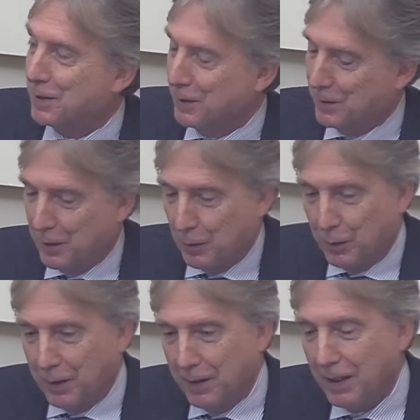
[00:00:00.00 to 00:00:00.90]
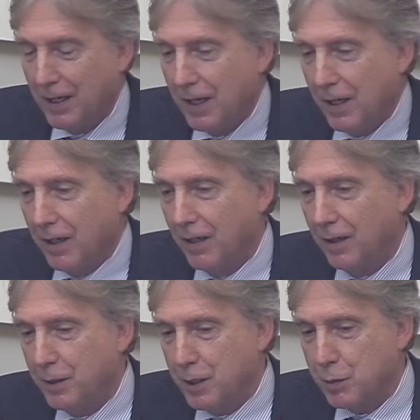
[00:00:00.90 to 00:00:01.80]
and including
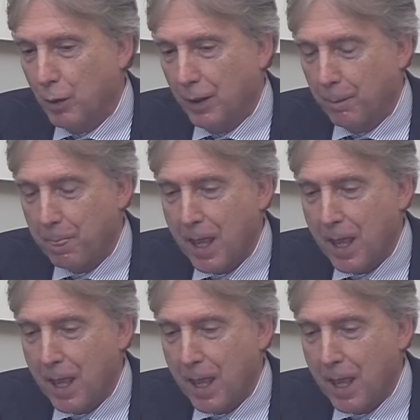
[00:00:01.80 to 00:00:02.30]
this one.